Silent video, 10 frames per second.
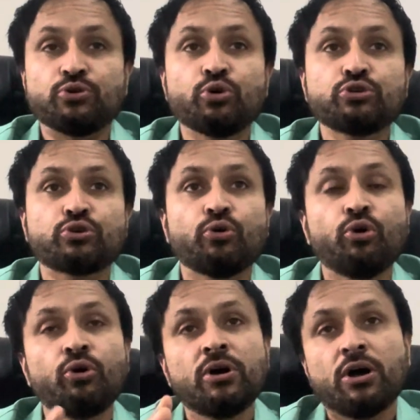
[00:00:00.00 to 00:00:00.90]
Don't
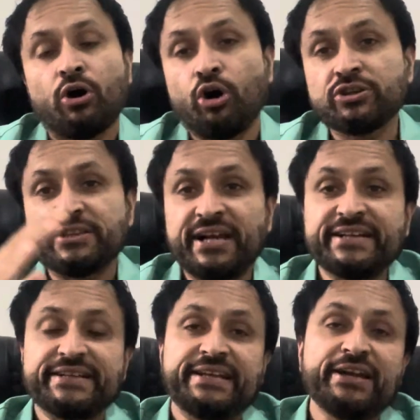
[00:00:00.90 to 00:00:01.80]
go on
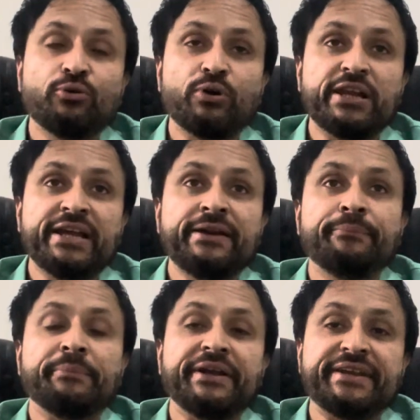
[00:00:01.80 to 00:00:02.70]
that day
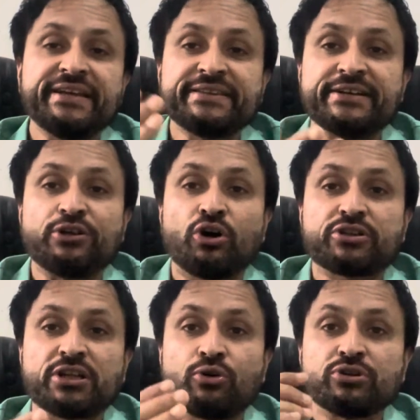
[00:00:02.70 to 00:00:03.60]
only, meeting the
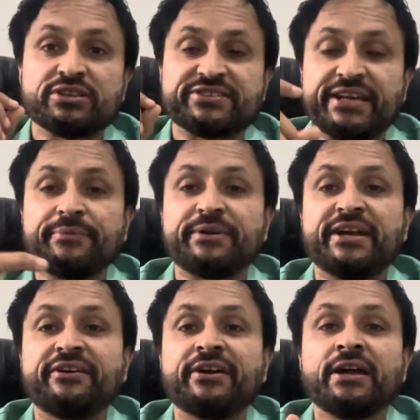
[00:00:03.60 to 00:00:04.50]
doctor on the same
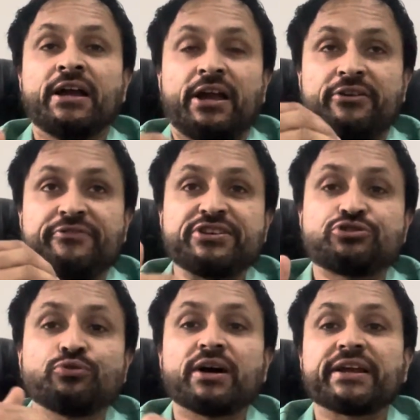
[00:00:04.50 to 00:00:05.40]
day in
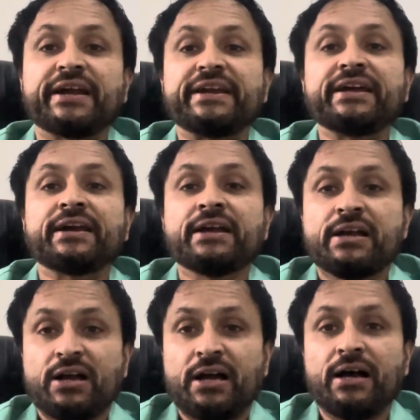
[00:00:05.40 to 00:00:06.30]
which you are getting
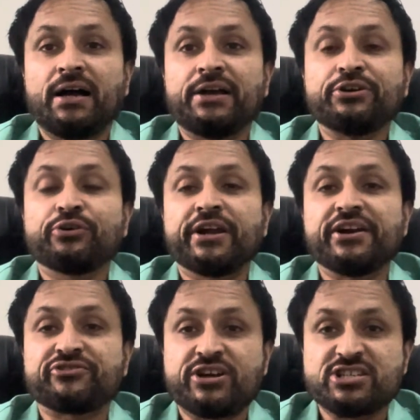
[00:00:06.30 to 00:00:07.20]
your
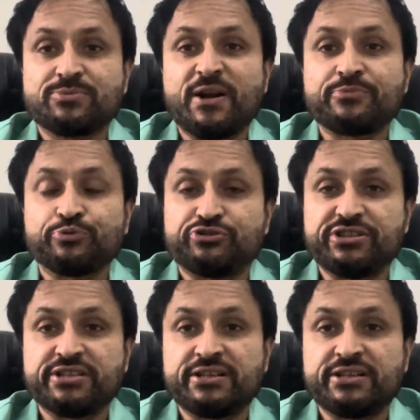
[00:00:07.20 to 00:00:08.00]
hair transplant procedure